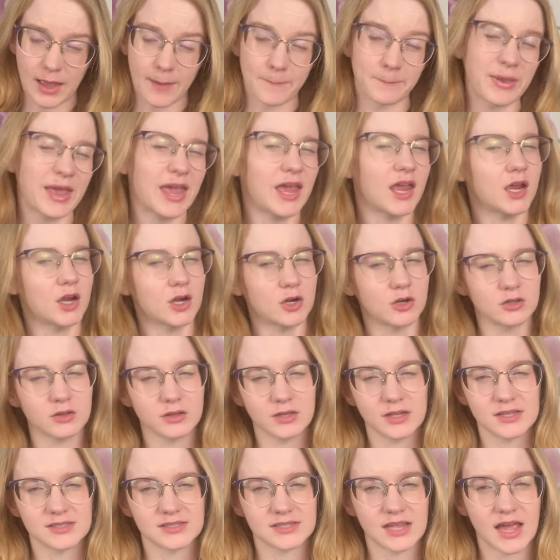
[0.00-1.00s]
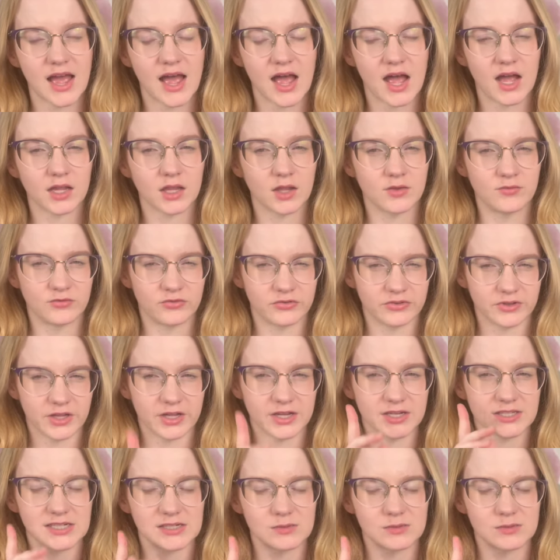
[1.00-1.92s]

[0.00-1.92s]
Apparently it's a hawk in flight.